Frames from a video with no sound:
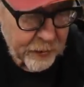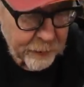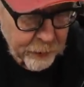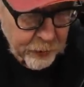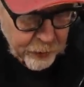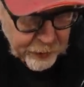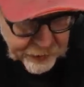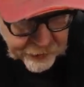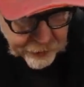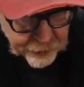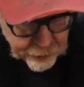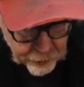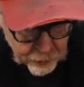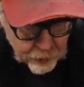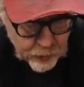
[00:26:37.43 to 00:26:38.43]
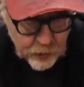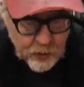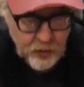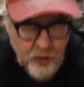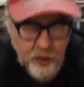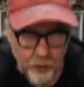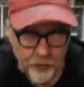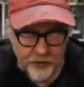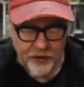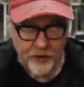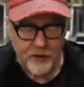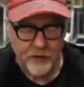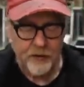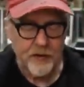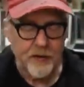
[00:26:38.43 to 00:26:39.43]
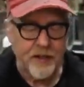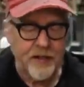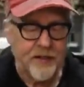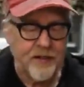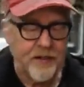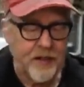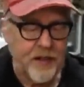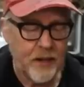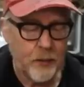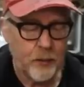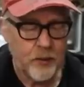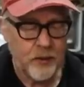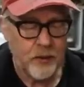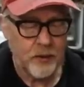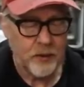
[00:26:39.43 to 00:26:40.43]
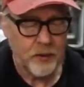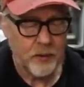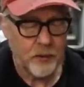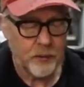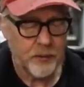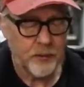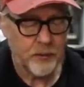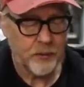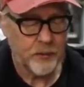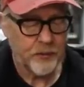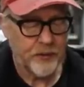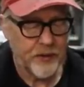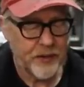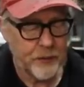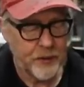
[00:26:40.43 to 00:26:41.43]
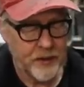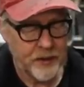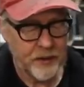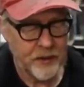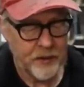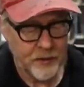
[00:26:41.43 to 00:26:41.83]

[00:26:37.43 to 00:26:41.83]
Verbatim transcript: I'm going to close it. That's how we'll, oh, no, it goes that way.